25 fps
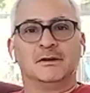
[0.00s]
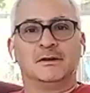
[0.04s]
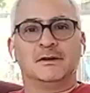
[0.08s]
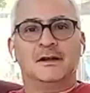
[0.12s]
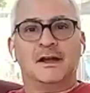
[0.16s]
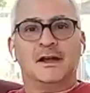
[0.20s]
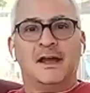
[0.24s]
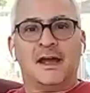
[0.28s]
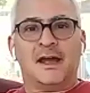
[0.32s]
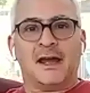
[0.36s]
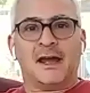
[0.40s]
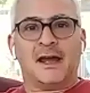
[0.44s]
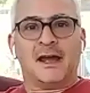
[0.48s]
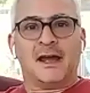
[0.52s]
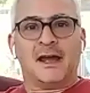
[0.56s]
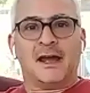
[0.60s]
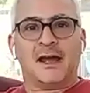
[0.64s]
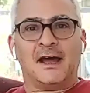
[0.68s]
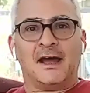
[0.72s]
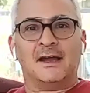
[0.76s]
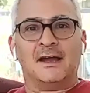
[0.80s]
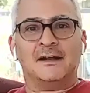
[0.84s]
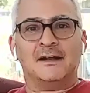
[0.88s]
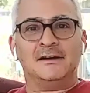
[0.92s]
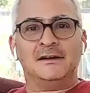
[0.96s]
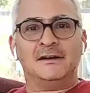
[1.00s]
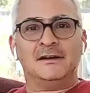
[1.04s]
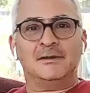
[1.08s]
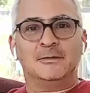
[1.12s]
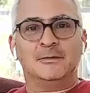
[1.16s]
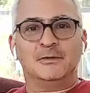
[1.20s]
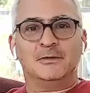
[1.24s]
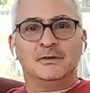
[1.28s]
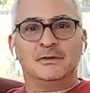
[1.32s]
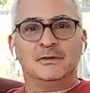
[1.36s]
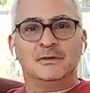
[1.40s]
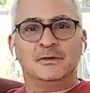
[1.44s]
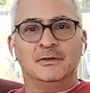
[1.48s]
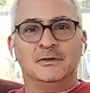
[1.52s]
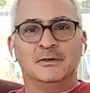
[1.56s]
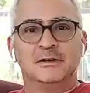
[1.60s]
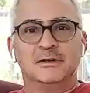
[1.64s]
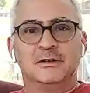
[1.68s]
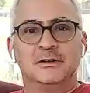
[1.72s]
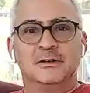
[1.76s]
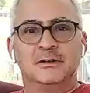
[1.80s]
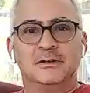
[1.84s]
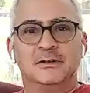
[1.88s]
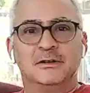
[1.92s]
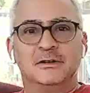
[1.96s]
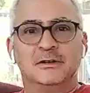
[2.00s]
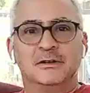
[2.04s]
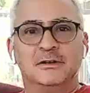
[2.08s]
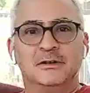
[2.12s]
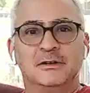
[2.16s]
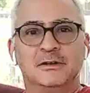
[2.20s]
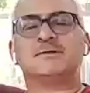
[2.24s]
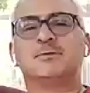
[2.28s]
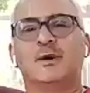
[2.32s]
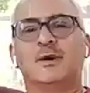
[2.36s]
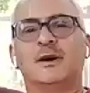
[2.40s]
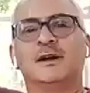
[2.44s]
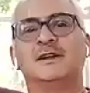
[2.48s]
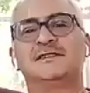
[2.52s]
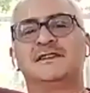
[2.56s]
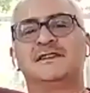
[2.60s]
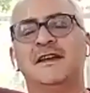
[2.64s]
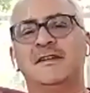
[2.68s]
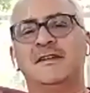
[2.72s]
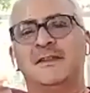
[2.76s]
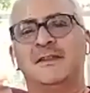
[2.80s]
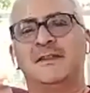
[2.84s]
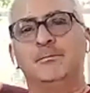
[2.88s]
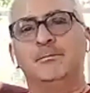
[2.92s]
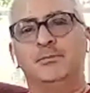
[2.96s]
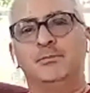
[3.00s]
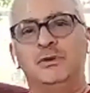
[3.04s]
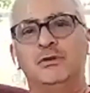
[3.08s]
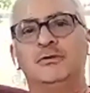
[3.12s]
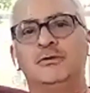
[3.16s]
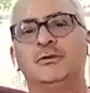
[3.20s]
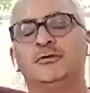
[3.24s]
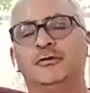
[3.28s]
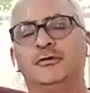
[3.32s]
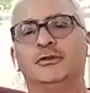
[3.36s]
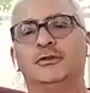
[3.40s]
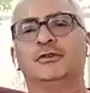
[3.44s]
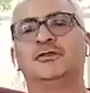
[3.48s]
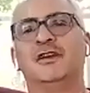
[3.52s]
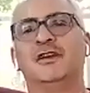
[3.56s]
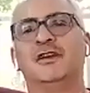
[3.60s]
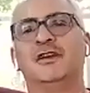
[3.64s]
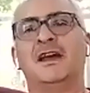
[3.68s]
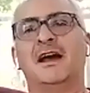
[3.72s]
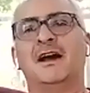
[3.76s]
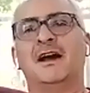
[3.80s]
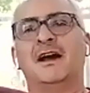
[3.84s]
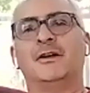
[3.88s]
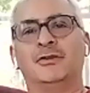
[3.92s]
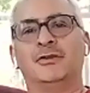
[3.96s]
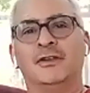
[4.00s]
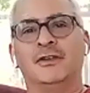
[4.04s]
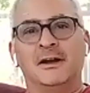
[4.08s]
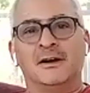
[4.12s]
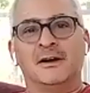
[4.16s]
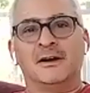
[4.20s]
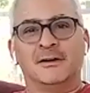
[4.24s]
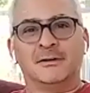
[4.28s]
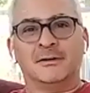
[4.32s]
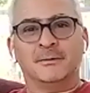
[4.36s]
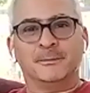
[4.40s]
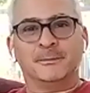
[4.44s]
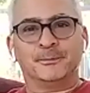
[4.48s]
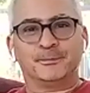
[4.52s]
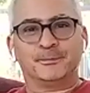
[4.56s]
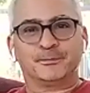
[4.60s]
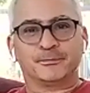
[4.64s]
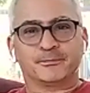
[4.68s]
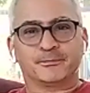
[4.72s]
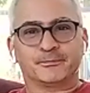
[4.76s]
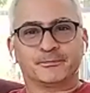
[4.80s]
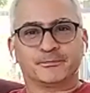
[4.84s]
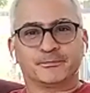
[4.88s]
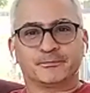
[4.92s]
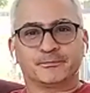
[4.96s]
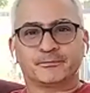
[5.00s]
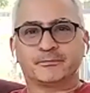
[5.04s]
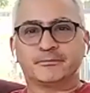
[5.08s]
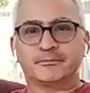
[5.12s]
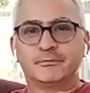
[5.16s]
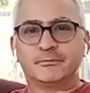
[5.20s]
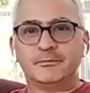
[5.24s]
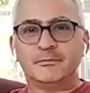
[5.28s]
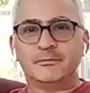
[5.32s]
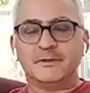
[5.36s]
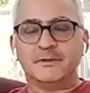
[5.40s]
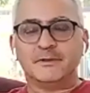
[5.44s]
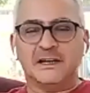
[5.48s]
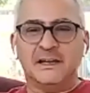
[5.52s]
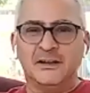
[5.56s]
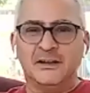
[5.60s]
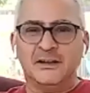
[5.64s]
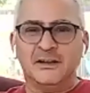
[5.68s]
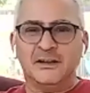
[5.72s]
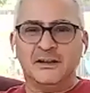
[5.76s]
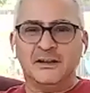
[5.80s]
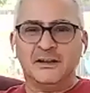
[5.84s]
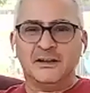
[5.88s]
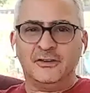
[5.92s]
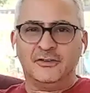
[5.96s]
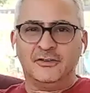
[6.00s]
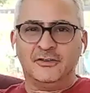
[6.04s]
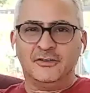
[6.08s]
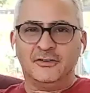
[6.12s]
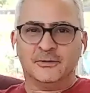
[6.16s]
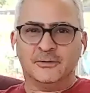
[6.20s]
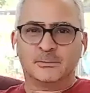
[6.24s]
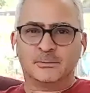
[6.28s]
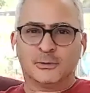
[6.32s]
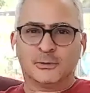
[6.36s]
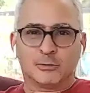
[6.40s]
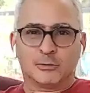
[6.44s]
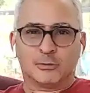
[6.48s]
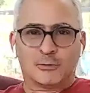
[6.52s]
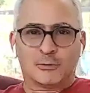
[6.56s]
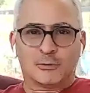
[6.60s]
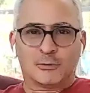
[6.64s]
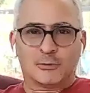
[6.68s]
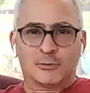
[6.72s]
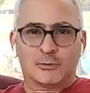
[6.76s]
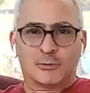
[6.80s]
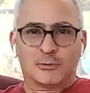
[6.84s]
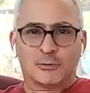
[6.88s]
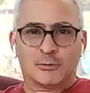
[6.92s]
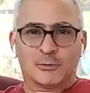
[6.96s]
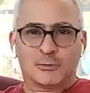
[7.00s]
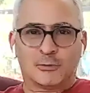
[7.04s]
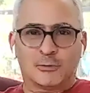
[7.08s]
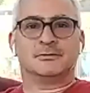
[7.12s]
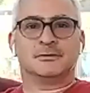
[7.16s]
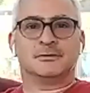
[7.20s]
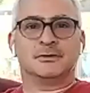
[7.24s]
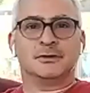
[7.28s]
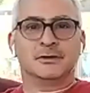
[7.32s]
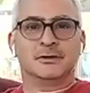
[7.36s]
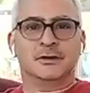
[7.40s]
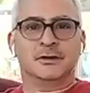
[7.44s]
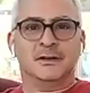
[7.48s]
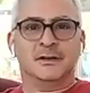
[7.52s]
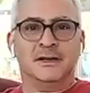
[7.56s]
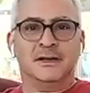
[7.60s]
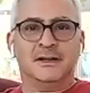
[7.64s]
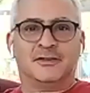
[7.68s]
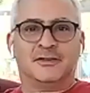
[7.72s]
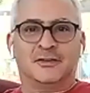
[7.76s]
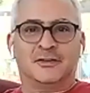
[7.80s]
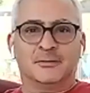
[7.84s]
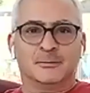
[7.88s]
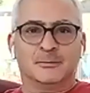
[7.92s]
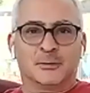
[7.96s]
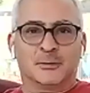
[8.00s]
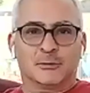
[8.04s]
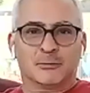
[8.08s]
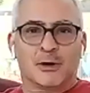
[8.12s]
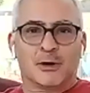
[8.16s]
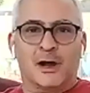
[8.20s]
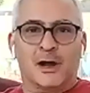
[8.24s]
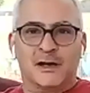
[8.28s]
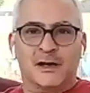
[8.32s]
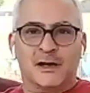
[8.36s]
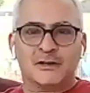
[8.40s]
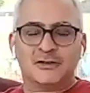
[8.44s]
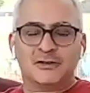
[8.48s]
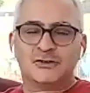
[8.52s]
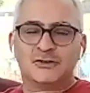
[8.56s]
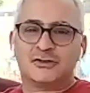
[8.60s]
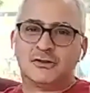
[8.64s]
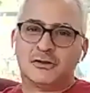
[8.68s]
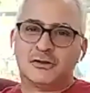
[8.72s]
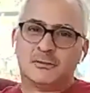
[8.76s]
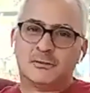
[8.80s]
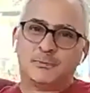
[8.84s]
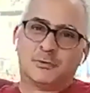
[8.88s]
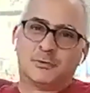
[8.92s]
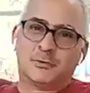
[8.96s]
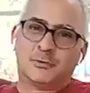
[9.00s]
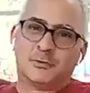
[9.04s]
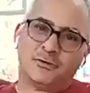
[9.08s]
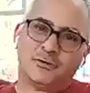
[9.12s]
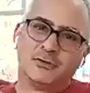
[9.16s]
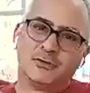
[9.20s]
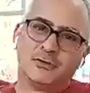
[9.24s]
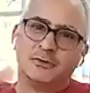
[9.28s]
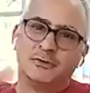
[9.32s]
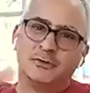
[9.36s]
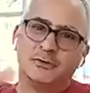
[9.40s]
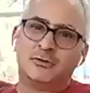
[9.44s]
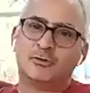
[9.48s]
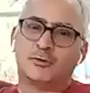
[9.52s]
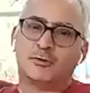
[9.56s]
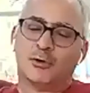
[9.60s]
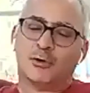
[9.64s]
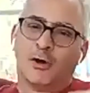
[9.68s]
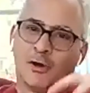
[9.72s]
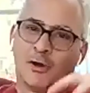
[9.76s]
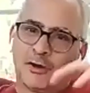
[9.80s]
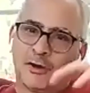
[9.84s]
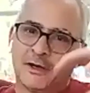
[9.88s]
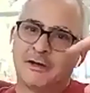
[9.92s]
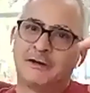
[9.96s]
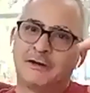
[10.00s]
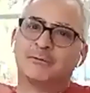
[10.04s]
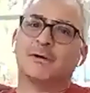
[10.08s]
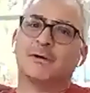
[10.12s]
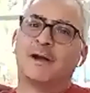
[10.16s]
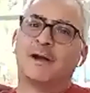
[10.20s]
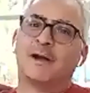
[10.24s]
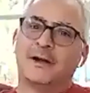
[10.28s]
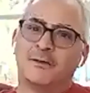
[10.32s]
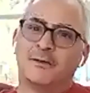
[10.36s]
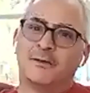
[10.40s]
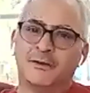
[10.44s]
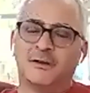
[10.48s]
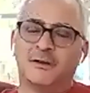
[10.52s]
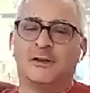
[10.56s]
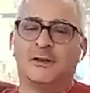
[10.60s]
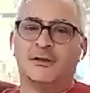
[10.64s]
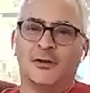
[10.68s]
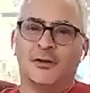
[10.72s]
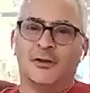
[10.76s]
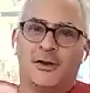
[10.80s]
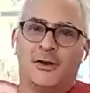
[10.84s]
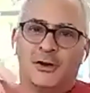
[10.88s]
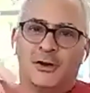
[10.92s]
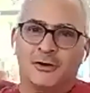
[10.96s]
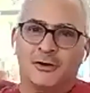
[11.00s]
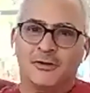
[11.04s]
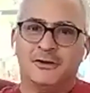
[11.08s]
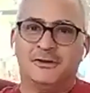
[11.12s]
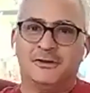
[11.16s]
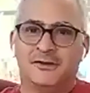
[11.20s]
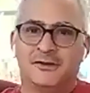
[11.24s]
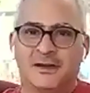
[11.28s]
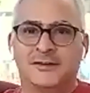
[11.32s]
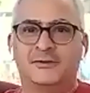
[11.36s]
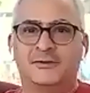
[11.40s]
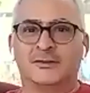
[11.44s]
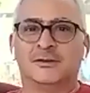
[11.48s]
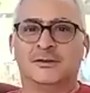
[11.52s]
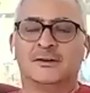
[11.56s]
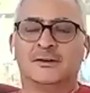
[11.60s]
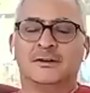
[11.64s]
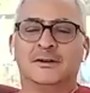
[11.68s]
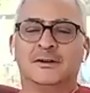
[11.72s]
And so I just want to say the beautiful day out there is a mirage. It's a mirage to the person crawling around along the desert,